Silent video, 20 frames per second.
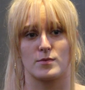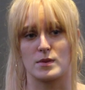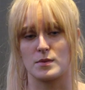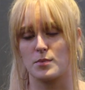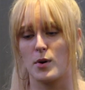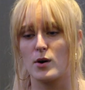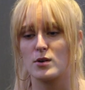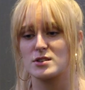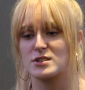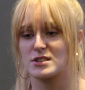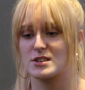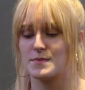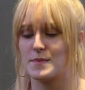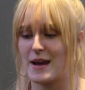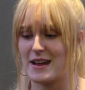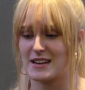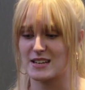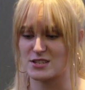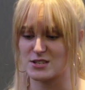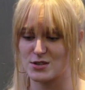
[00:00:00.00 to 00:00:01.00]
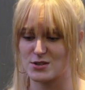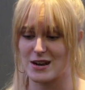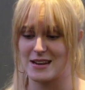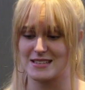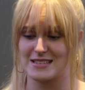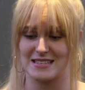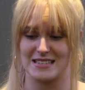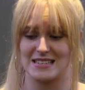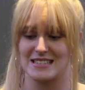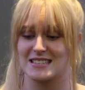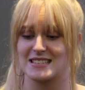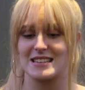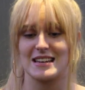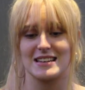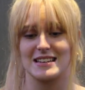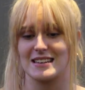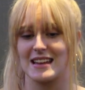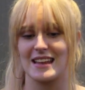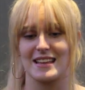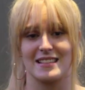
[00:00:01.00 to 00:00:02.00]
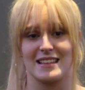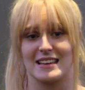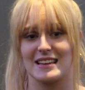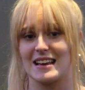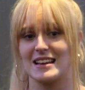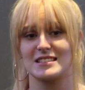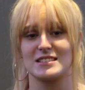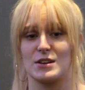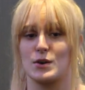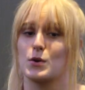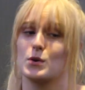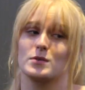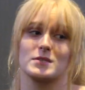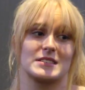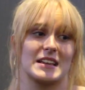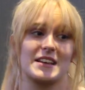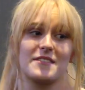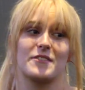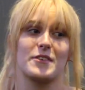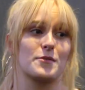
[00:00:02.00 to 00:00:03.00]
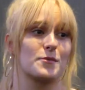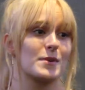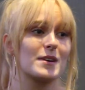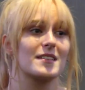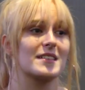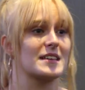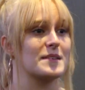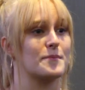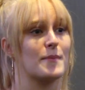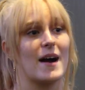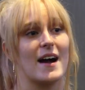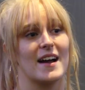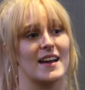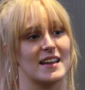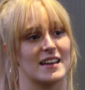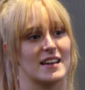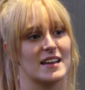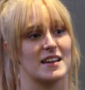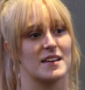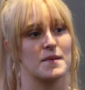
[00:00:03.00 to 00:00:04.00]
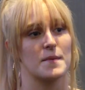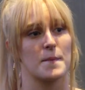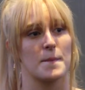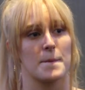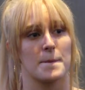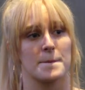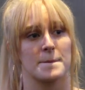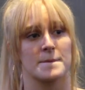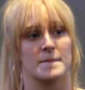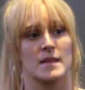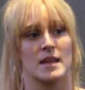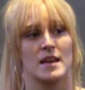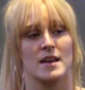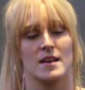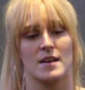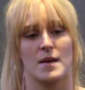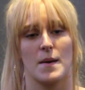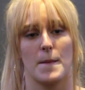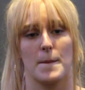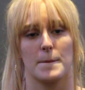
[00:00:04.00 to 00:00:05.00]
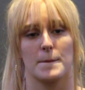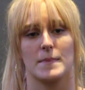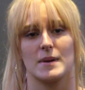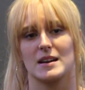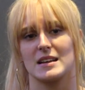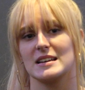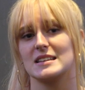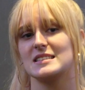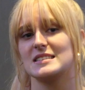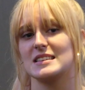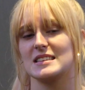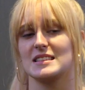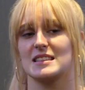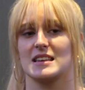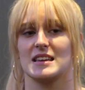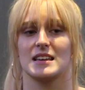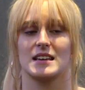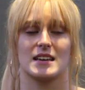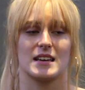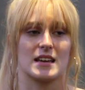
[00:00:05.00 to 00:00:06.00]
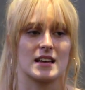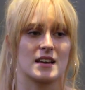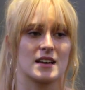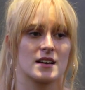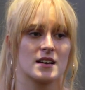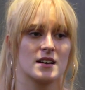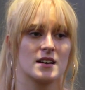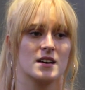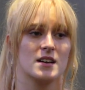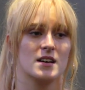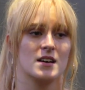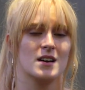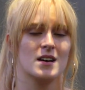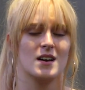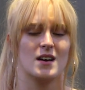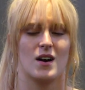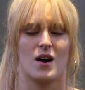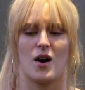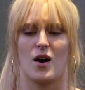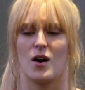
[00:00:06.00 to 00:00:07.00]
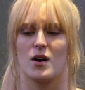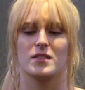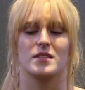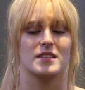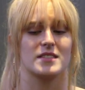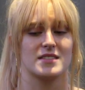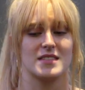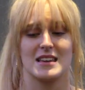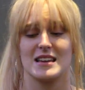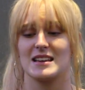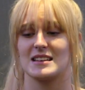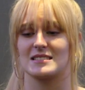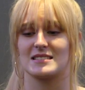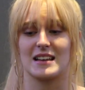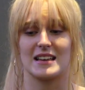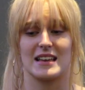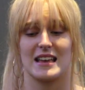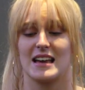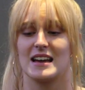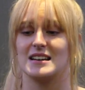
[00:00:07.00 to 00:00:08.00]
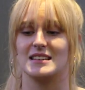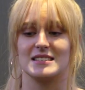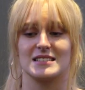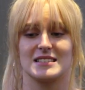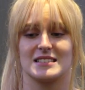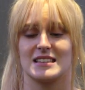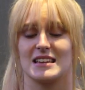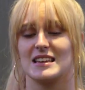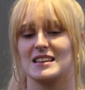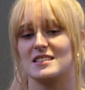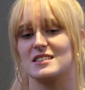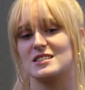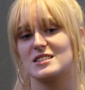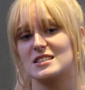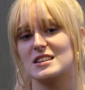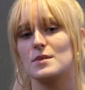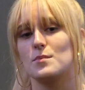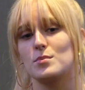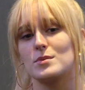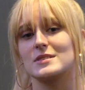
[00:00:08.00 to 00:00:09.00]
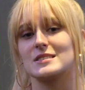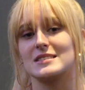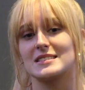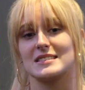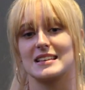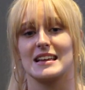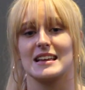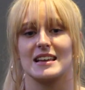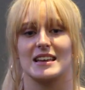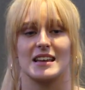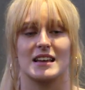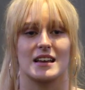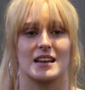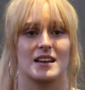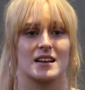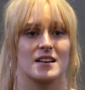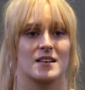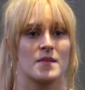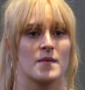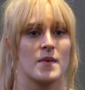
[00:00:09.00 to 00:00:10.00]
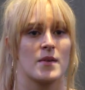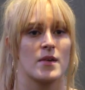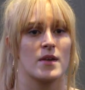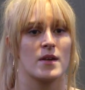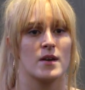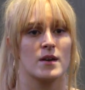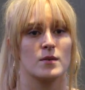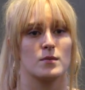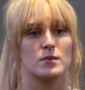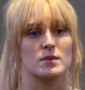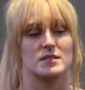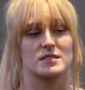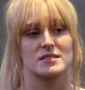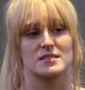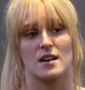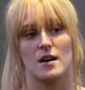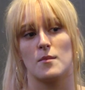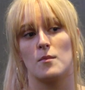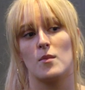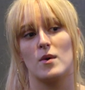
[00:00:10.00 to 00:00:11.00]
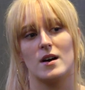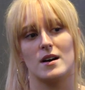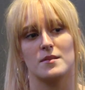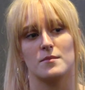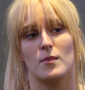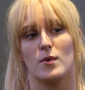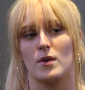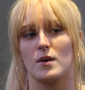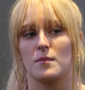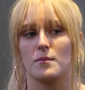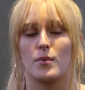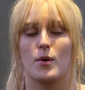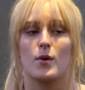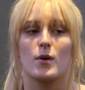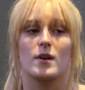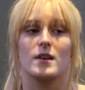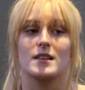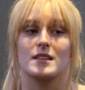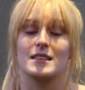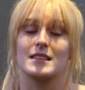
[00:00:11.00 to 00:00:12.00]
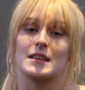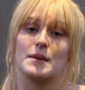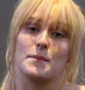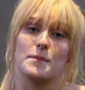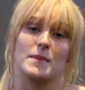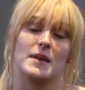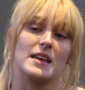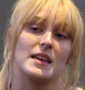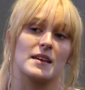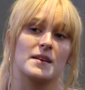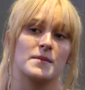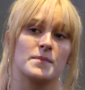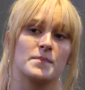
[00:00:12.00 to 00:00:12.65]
with post traumatic stress and a sudden daily guess of who's even really buying it. But I get to thinking all the things I can't unsee, the ship was sinking with someone more important than me,